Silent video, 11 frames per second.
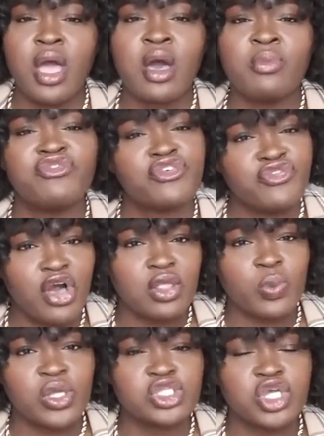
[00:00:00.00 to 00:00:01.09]
um, for fall
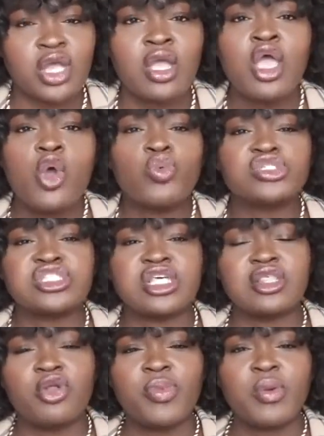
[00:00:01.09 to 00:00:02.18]
and winter, which is a
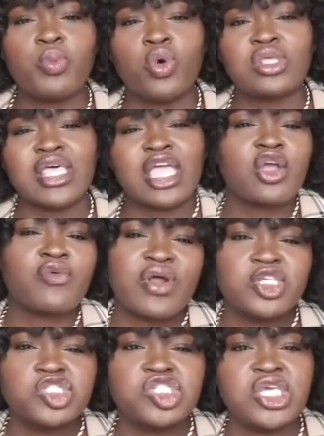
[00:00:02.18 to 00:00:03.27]
little bit more like
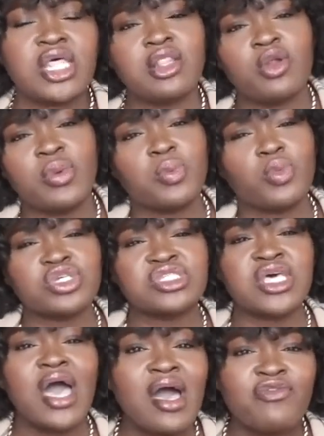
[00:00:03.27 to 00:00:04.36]
grungy, a little bit more
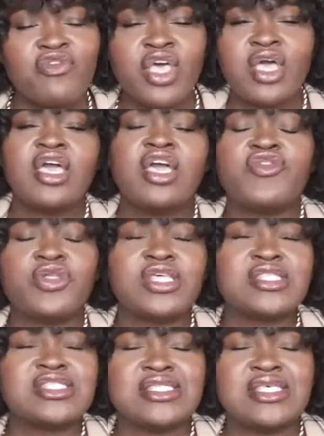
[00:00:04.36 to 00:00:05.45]
tough. If you
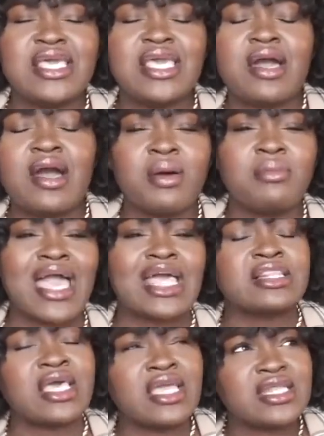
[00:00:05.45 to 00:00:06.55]
didn't see uh, my
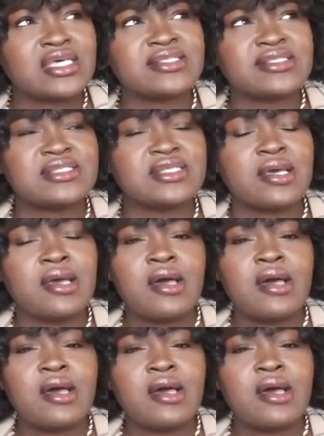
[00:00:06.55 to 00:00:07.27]
latest